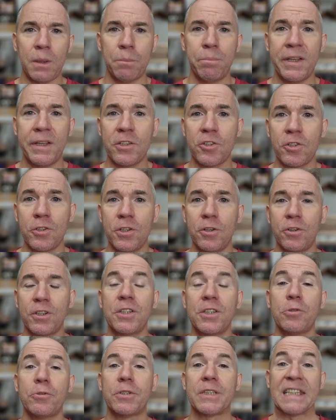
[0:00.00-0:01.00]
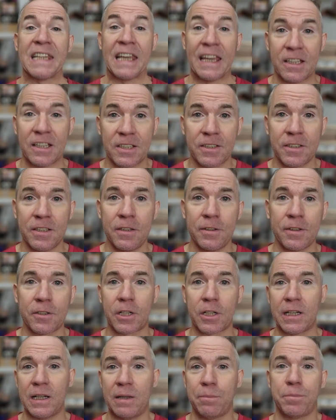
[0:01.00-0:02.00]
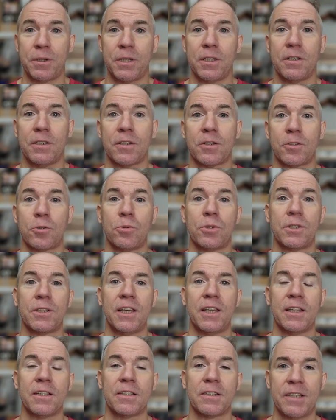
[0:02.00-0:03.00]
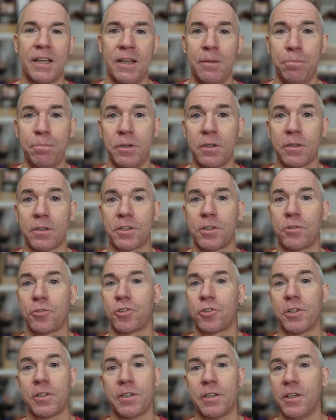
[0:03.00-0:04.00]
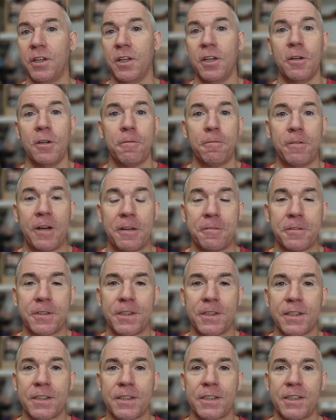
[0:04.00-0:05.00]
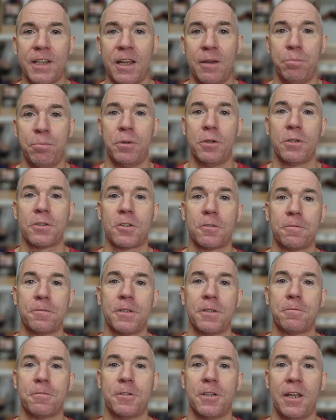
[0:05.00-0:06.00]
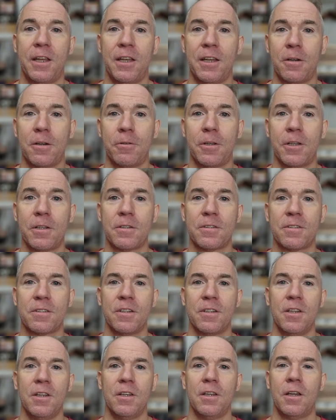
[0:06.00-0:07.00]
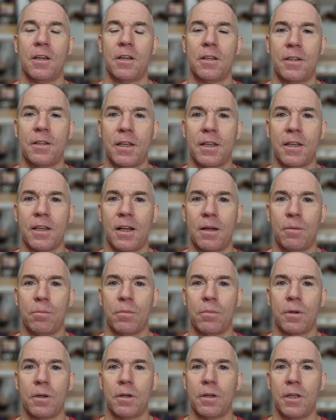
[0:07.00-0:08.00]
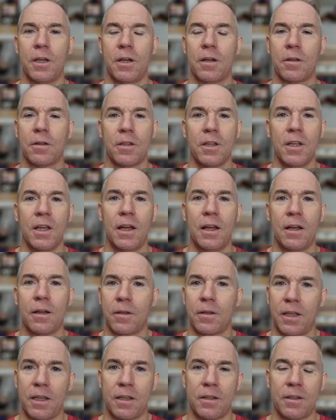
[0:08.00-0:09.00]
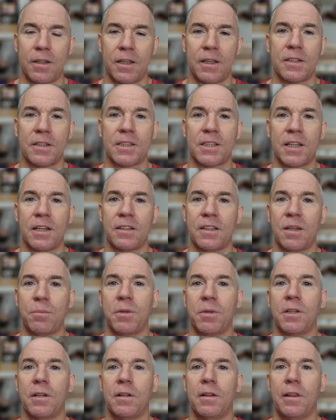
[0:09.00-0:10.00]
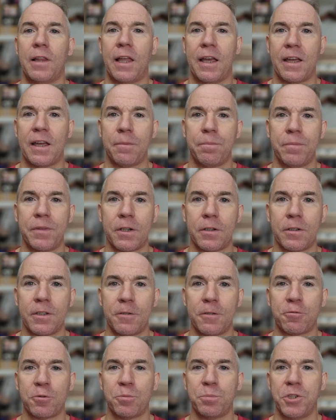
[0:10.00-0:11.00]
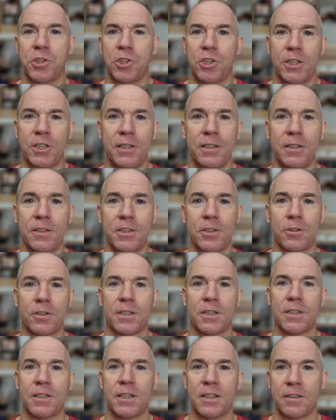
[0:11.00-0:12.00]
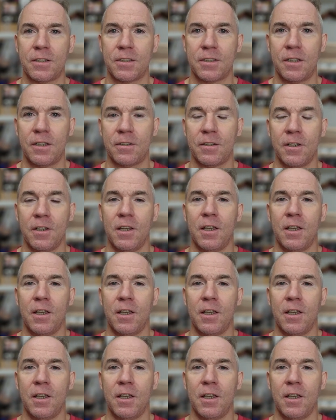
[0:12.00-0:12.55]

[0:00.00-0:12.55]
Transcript: mentioned you can do testing. There are companies who take samples, usually 5-6 samples of different areas. They come and they send them in a lab. There are different machines you can test that,